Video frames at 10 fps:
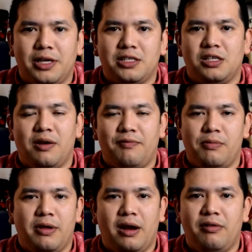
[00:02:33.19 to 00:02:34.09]
it has to come
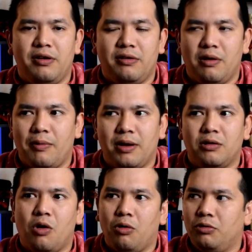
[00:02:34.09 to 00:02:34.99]
from the area around
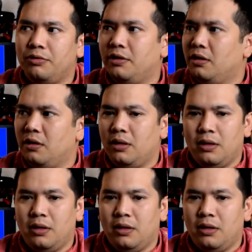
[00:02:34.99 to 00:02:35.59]
Köln.